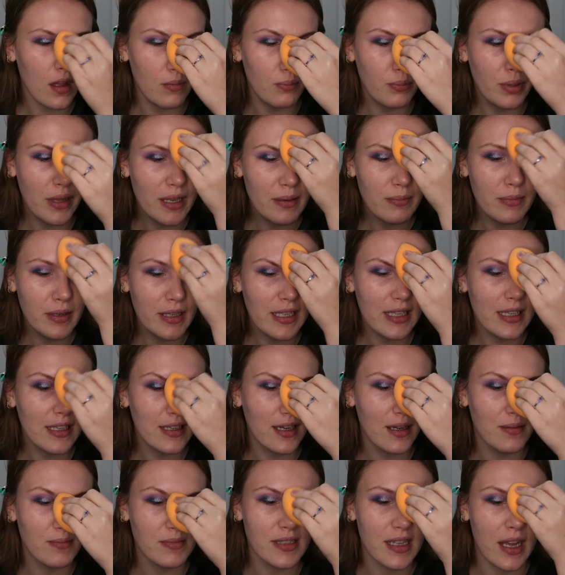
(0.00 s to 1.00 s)
Blend Bunny
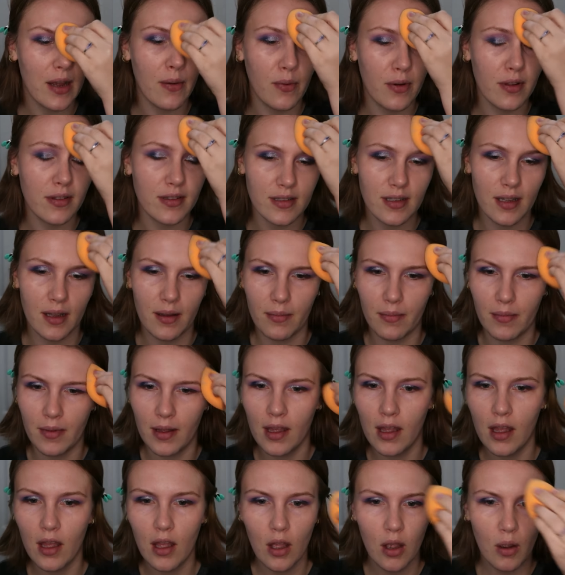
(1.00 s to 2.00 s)
comes out with some
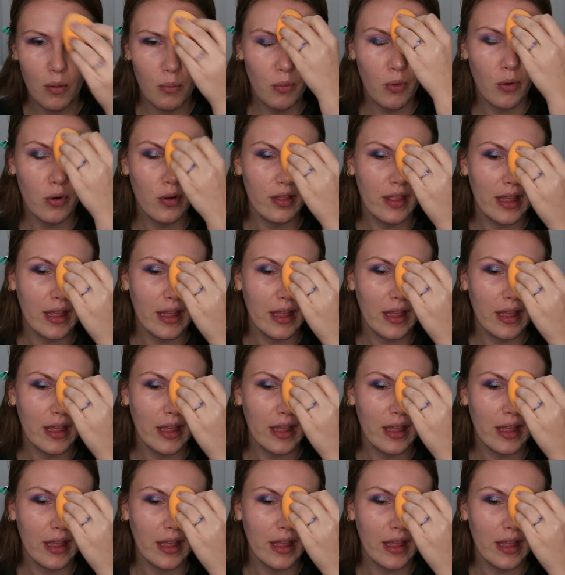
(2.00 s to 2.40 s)
more